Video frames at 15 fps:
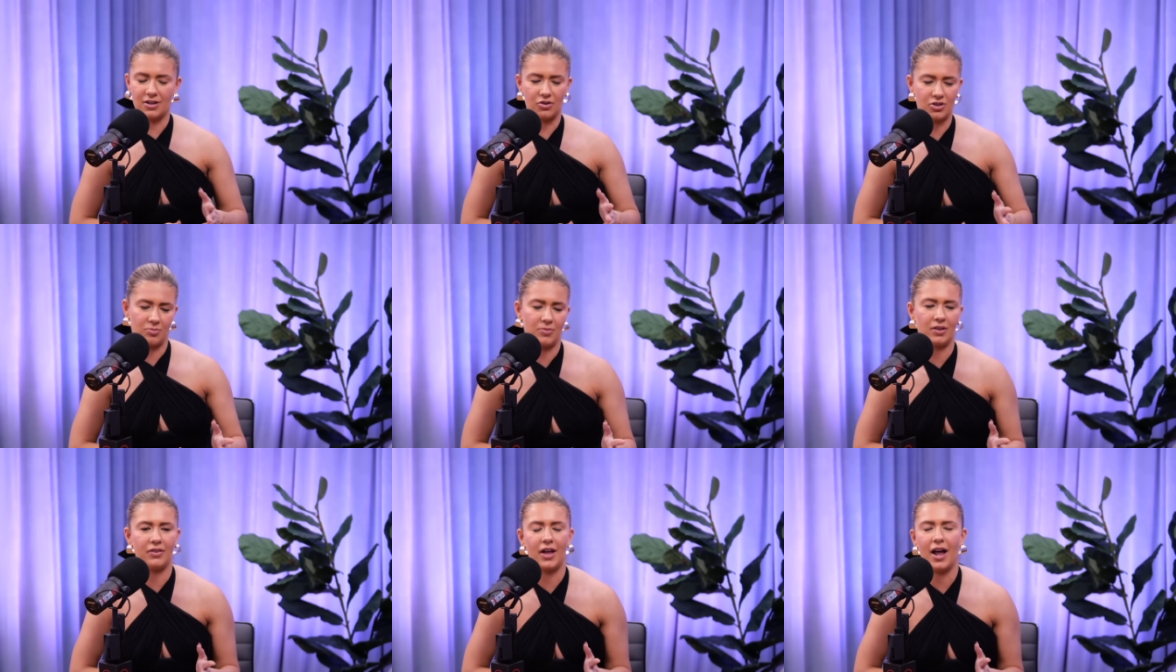
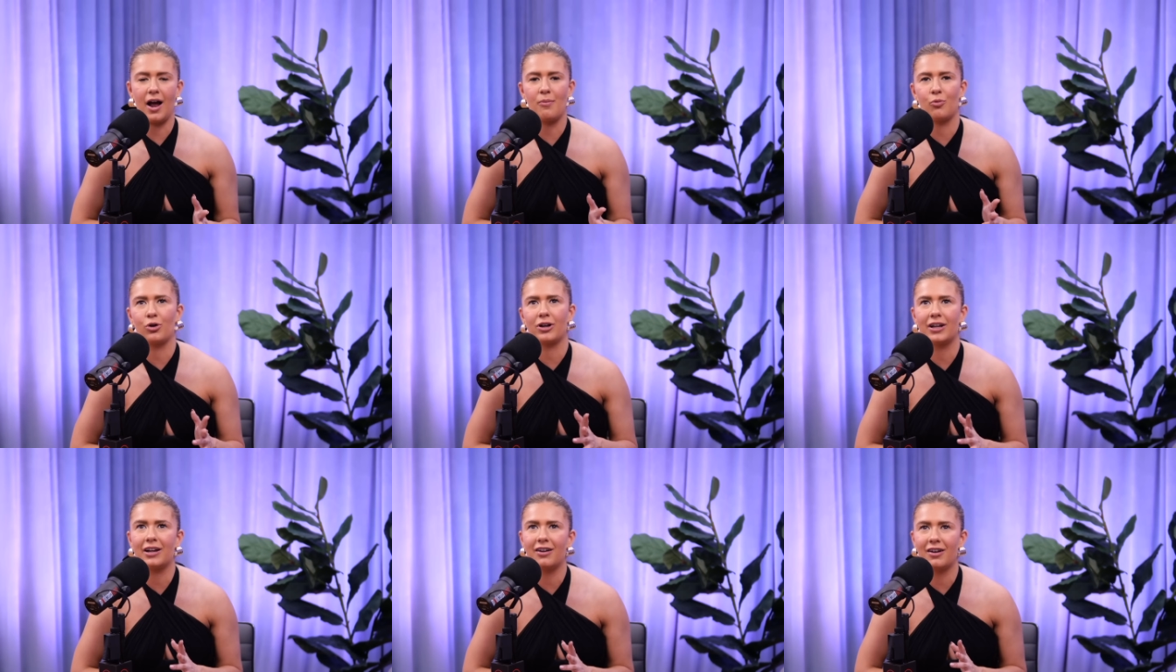something that I'm
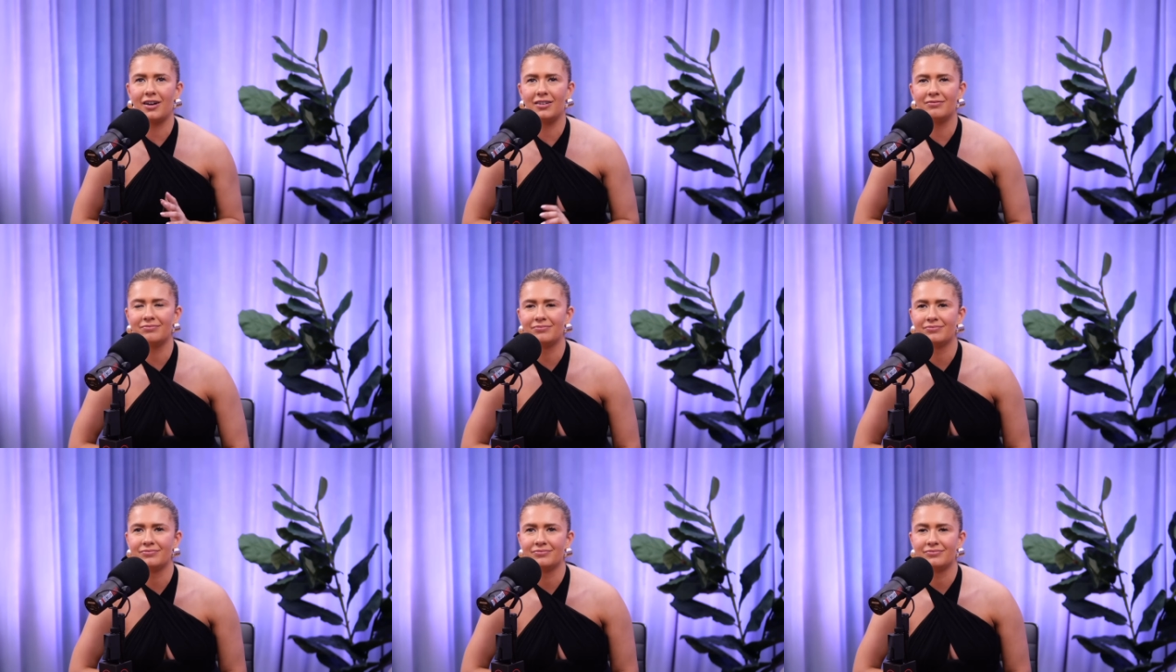working on.
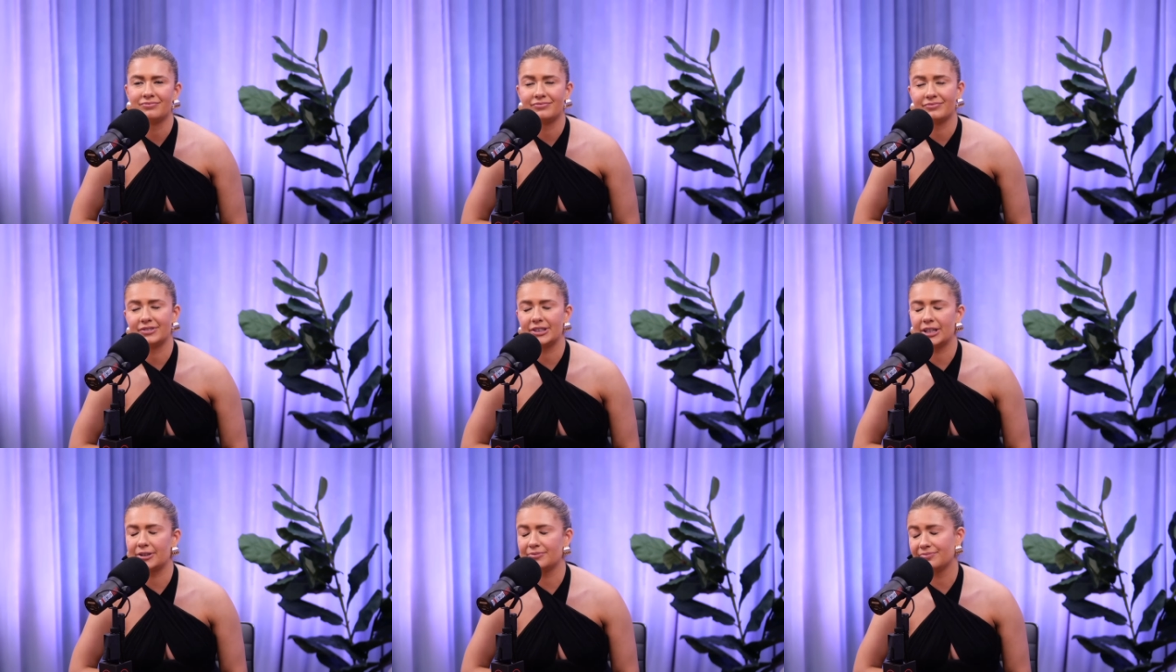So,